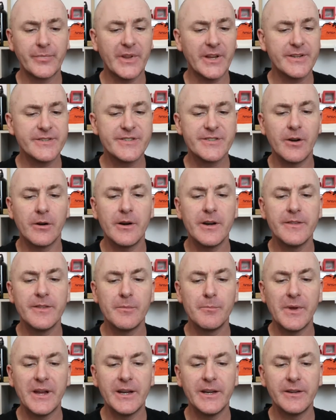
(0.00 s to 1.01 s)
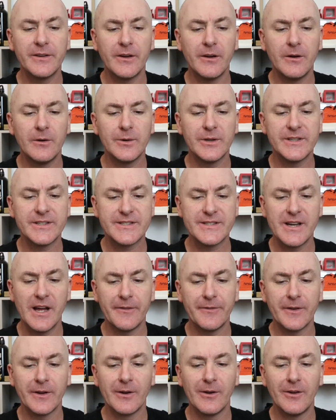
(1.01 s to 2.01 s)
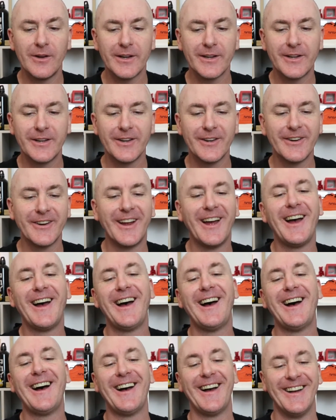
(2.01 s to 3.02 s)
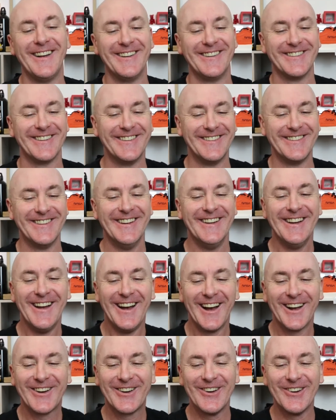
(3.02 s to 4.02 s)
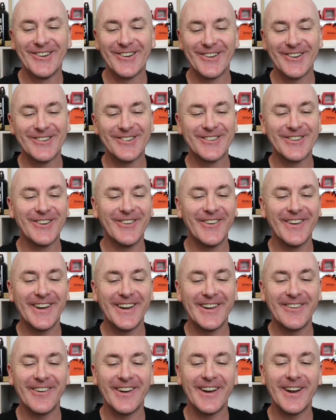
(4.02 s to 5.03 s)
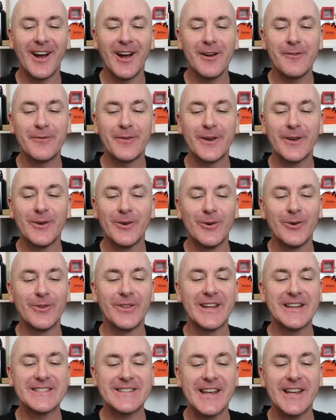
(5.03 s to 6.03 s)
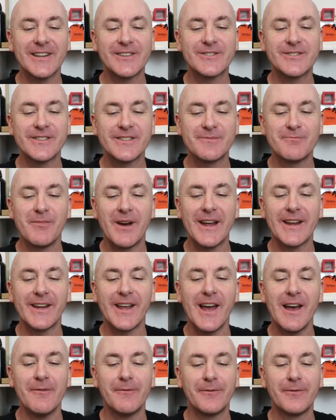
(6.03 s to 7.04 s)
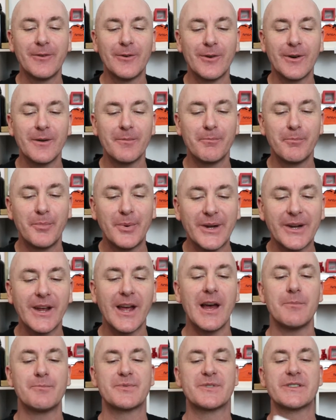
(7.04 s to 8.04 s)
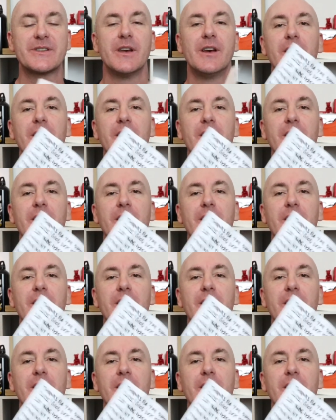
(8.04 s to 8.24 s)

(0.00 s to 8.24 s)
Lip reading: Sorry, the Manny doll is nothing like you. Haha. A cool little toy anyway. Hopefully all these extras make up for it. Big ups,